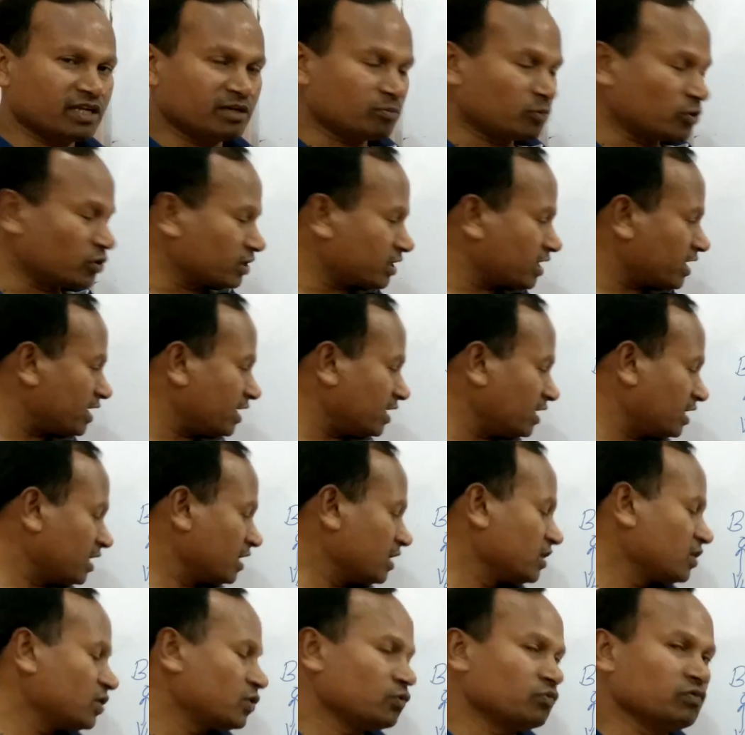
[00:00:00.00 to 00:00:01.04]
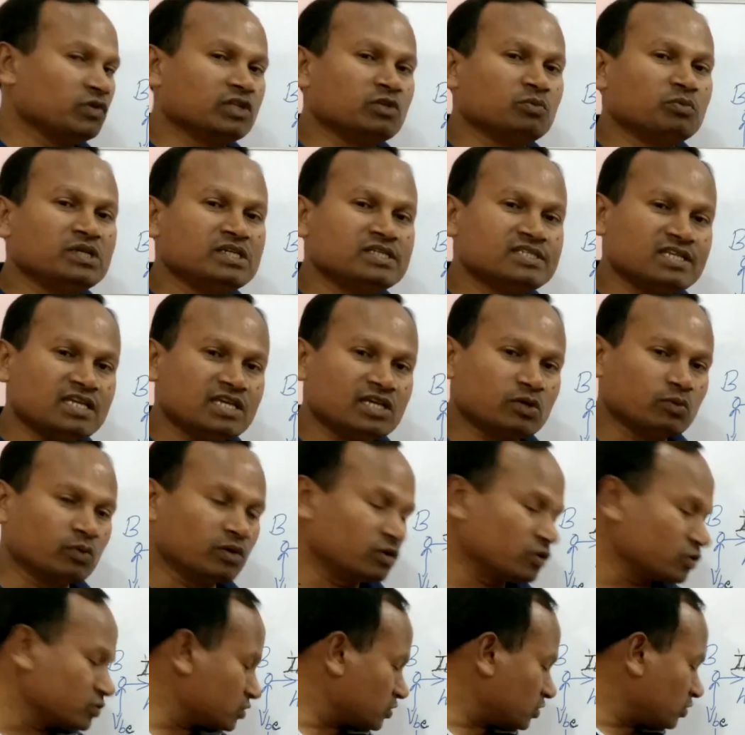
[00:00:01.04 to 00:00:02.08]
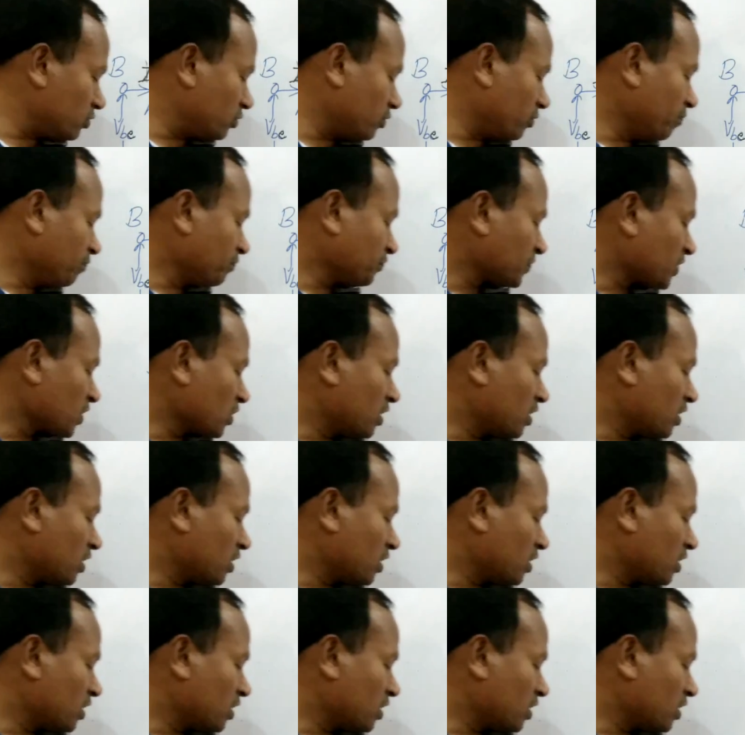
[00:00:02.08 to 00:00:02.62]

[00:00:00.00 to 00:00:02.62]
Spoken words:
input current with VC equal to 0.